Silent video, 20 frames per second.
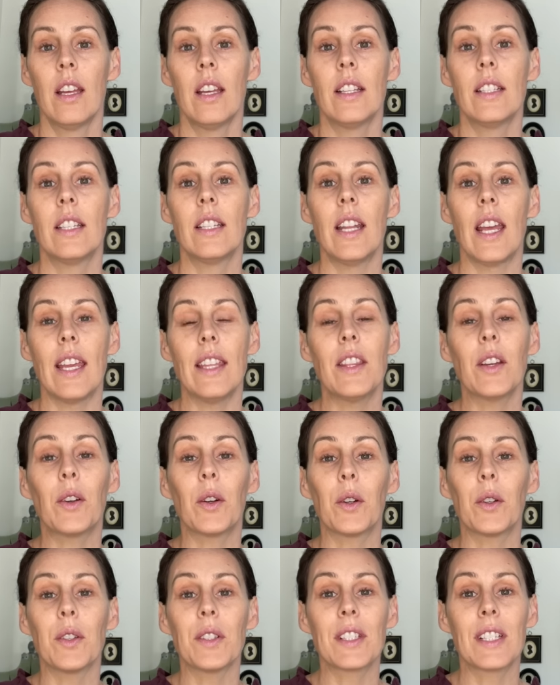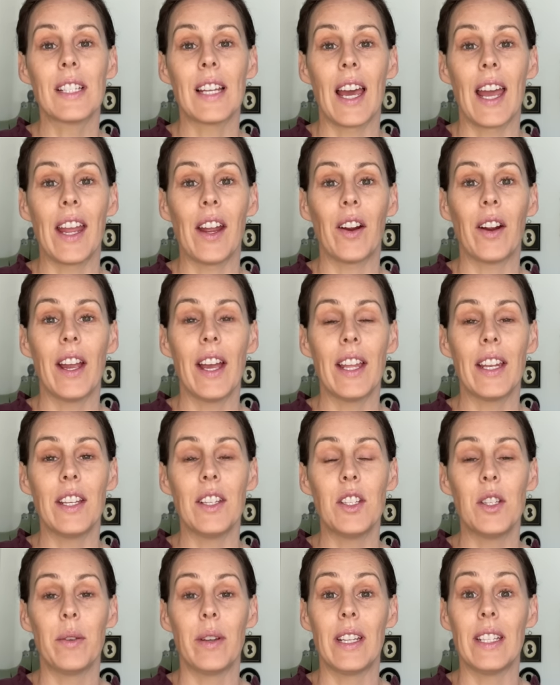Today the girls and I are headed
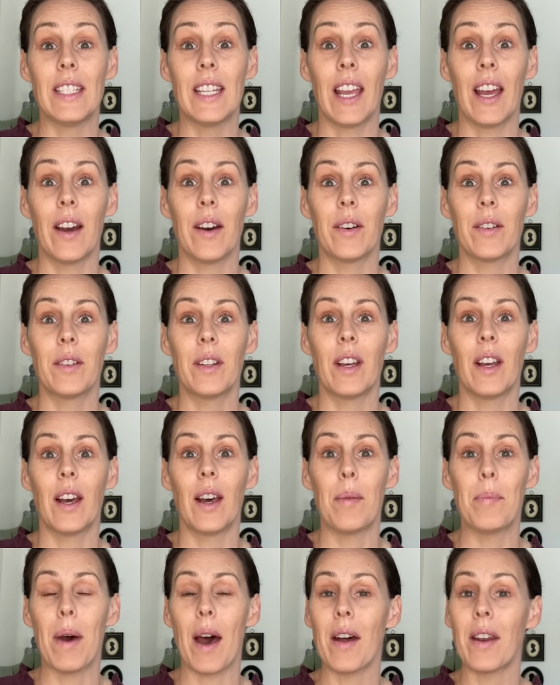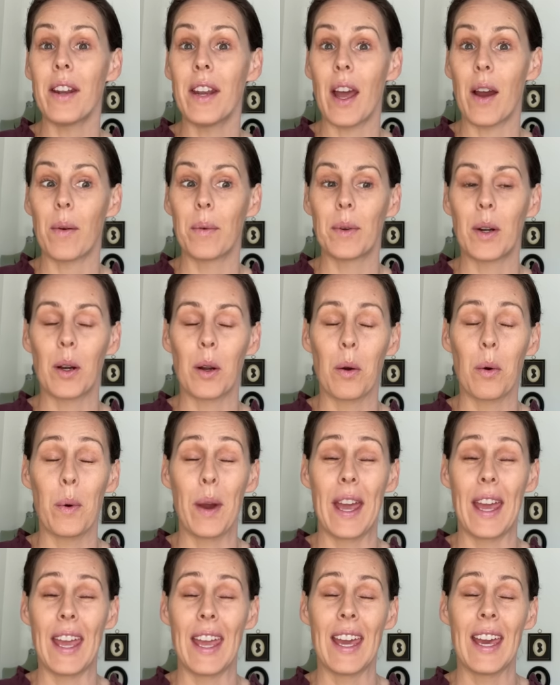to a town about an hour
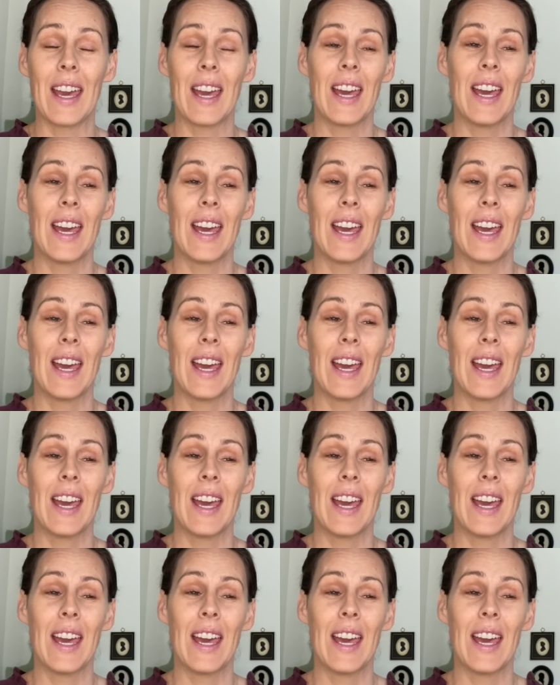away